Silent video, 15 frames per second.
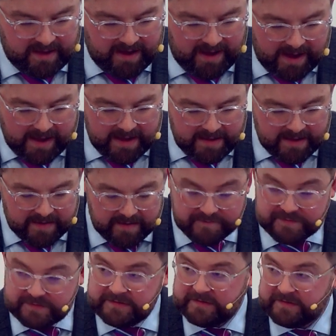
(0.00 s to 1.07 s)
I have
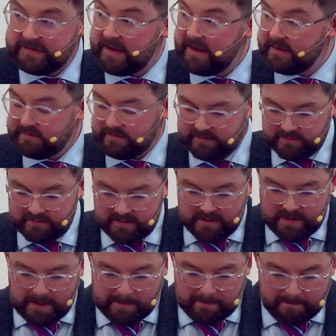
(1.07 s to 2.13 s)
set
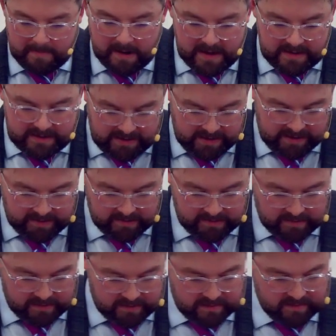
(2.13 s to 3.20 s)
my
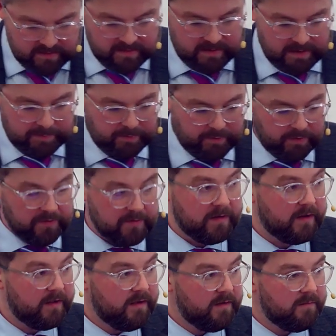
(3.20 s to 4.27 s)
king upon
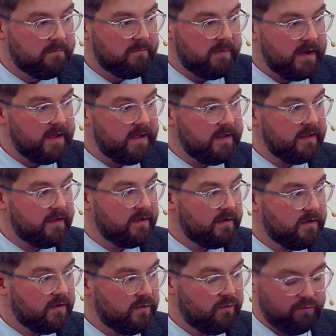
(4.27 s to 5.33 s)
my
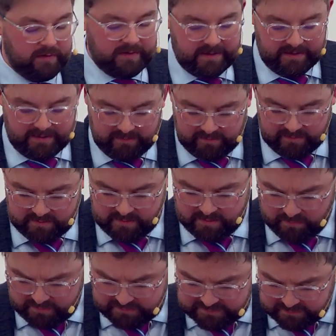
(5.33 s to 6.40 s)
holy hill.
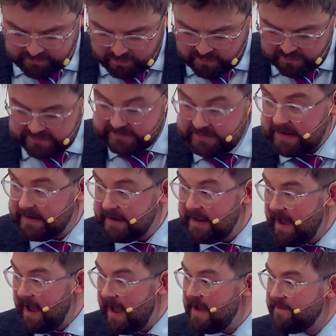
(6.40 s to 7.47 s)
What does this word set?
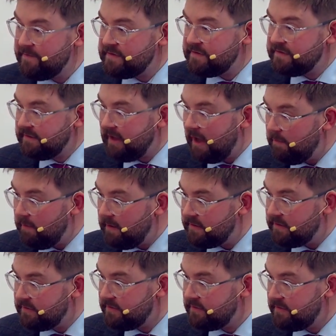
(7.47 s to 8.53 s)
I have
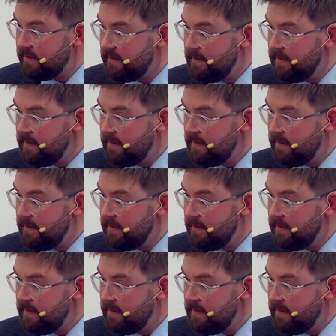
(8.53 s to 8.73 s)
established.